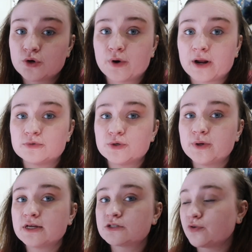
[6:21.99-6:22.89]
So what I'm
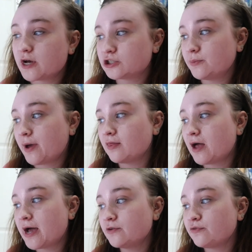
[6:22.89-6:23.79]
doing is flashing my
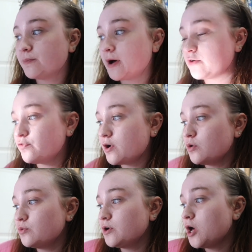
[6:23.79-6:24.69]
light from my
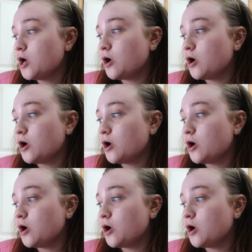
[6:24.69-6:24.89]
phone